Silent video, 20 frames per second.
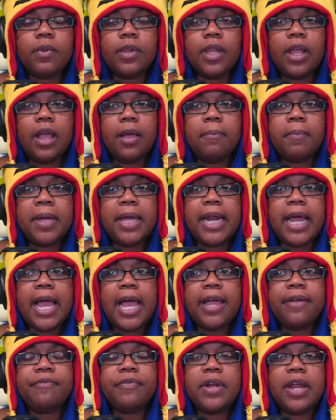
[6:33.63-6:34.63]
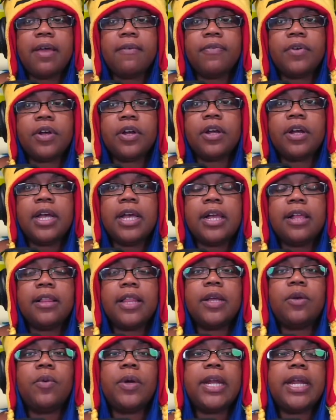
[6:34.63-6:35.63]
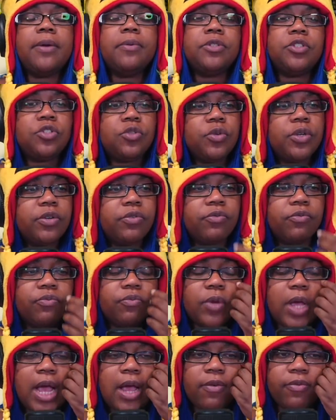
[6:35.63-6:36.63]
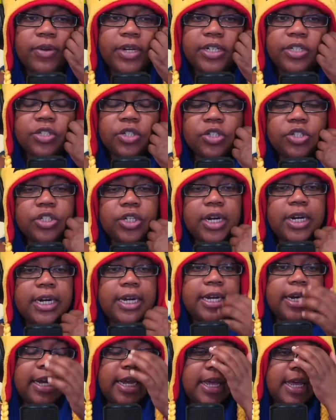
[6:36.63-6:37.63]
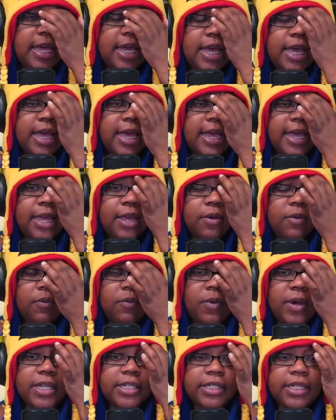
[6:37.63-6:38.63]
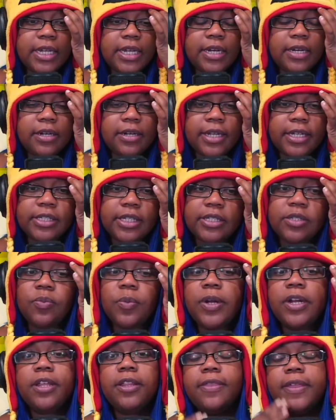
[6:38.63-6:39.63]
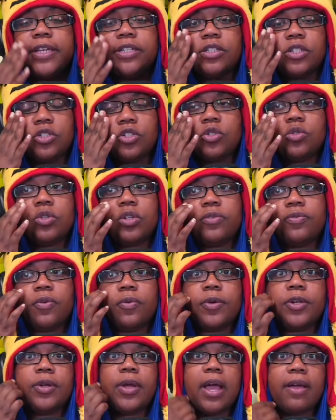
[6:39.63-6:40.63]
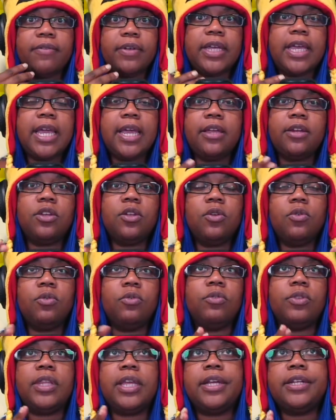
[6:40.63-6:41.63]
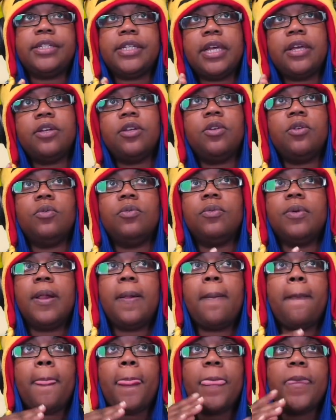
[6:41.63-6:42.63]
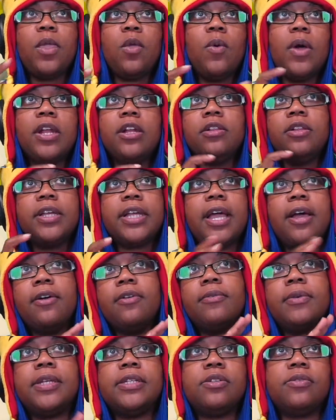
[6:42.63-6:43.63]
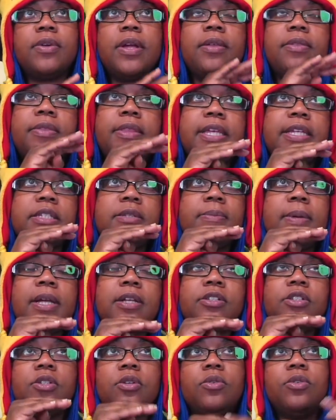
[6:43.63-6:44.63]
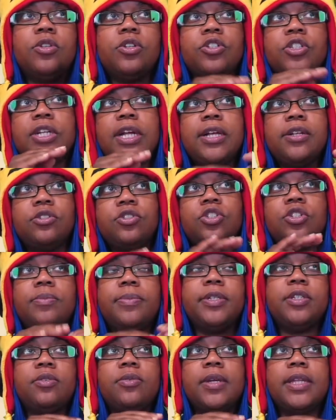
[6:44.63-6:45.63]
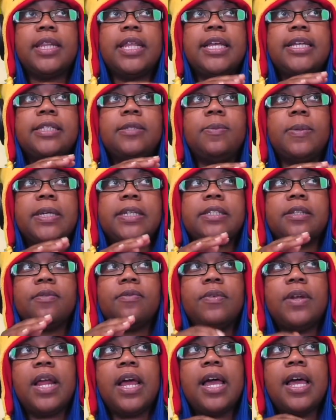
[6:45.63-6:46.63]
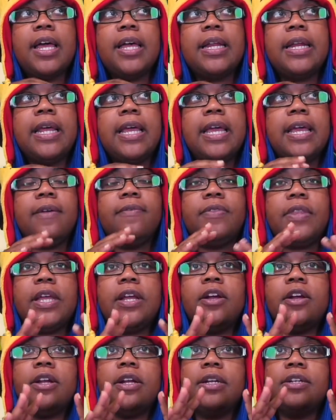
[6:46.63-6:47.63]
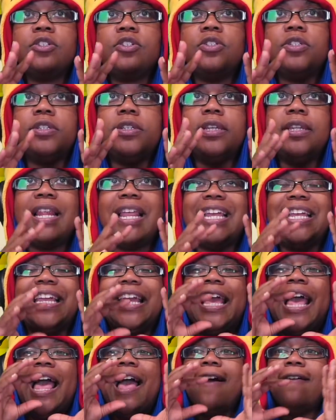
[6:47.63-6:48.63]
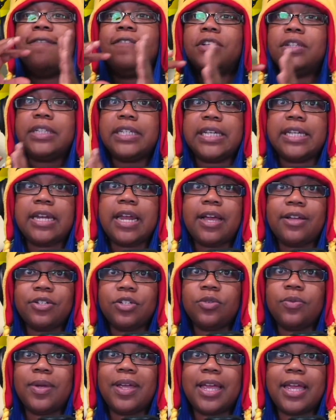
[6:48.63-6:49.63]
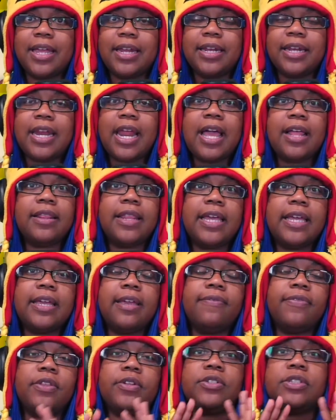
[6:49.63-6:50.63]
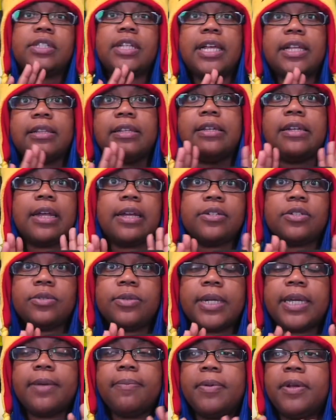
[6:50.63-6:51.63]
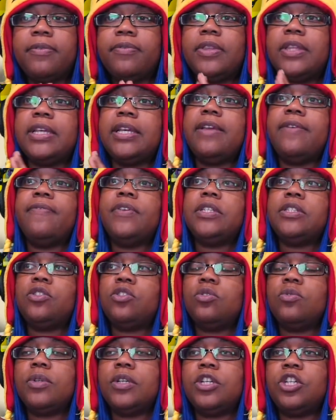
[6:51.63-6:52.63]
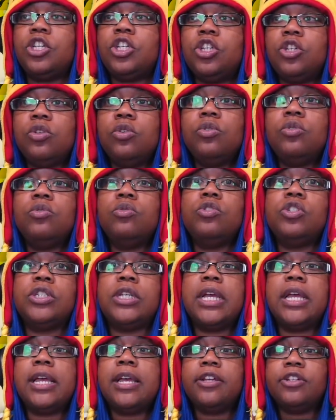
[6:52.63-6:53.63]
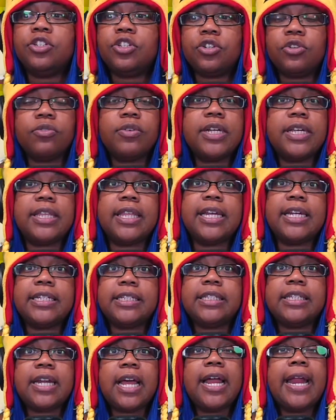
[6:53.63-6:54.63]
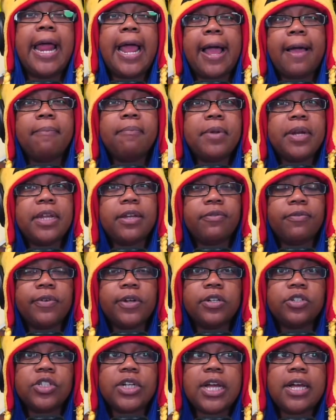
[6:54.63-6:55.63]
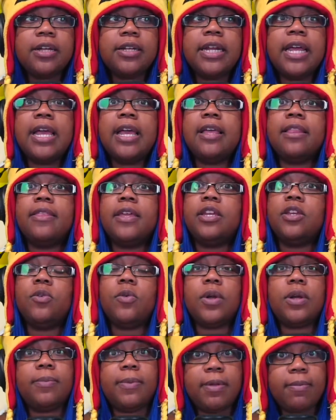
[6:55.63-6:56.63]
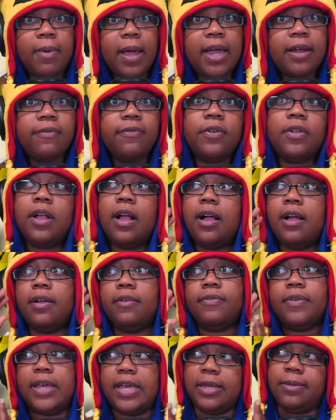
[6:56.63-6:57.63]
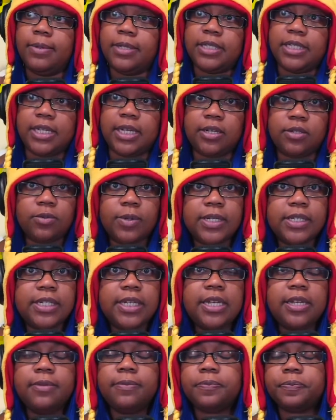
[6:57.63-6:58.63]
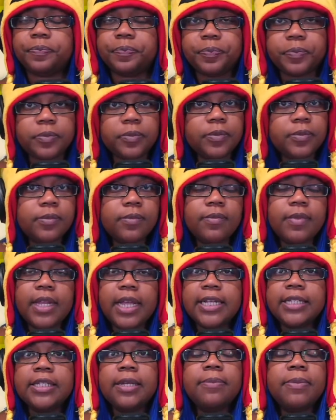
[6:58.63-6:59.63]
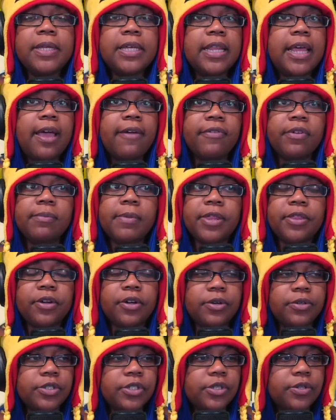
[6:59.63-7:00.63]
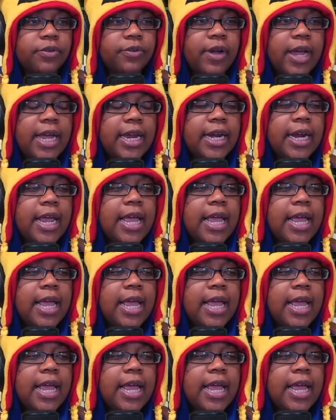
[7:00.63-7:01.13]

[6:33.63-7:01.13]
But I've never like when I was doing uh, research on it it wasn't because that's one of the things that you look for when you have a kid. You they tell you you want to look out because around this milestone your child should be doing this because if not, if they're like heavily not doing it, not like if they're slightly not doing it, but if the, if it's to a huge degree that it's not happening for your child, then you want to be mindful of ABCXYZ. It's something that every mother goes through, right?